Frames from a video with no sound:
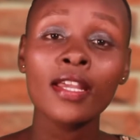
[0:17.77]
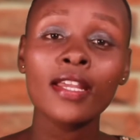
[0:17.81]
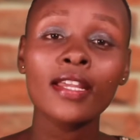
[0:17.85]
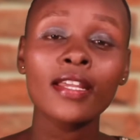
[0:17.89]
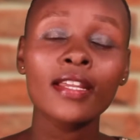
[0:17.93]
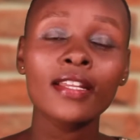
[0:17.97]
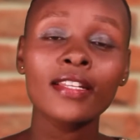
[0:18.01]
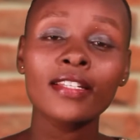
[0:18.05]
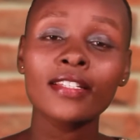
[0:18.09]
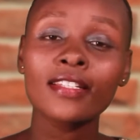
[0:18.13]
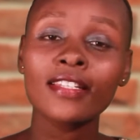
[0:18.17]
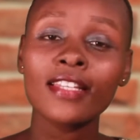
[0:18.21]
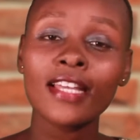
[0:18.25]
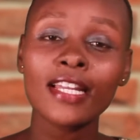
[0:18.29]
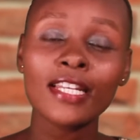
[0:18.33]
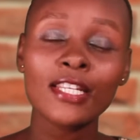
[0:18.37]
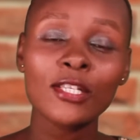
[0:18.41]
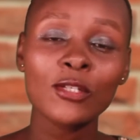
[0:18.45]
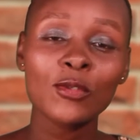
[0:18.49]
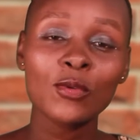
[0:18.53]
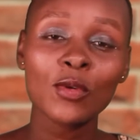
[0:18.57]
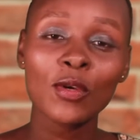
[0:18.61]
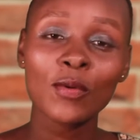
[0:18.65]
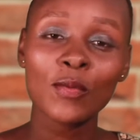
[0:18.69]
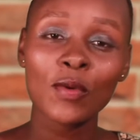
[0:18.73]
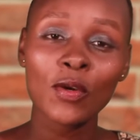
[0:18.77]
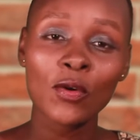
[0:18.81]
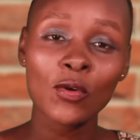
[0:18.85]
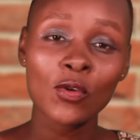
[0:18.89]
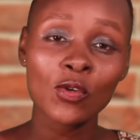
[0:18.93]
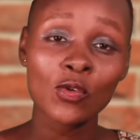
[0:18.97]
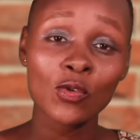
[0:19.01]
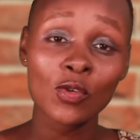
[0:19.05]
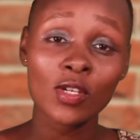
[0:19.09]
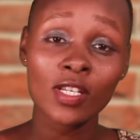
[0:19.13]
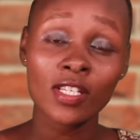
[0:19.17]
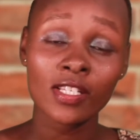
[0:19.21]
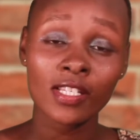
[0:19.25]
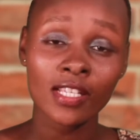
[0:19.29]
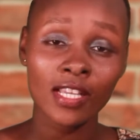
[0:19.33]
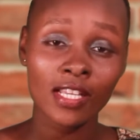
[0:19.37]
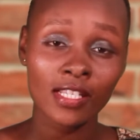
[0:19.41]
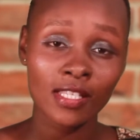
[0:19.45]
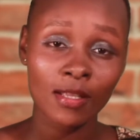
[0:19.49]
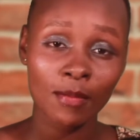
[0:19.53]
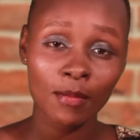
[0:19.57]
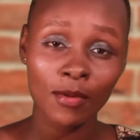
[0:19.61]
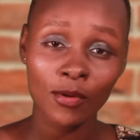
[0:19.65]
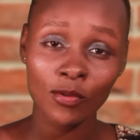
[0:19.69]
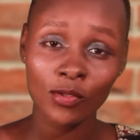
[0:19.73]
and that is why we're going to
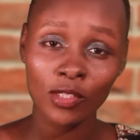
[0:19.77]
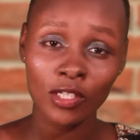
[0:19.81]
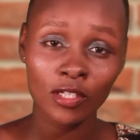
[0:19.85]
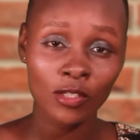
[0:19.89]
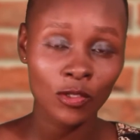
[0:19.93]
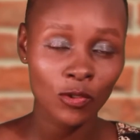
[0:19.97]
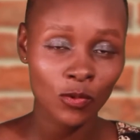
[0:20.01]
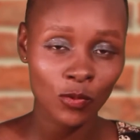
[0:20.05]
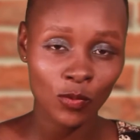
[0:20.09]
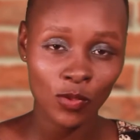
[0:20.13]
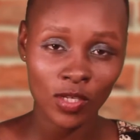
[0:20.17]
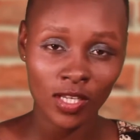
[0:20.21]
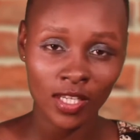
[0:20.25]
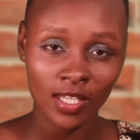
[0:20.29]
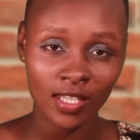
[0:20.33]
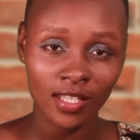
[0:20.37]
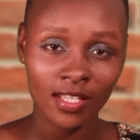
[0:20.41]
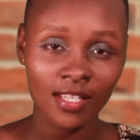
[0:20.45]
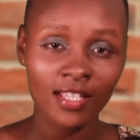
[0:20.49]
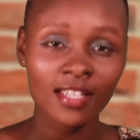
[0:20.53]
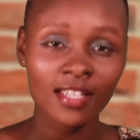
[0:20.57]
discuss about it today.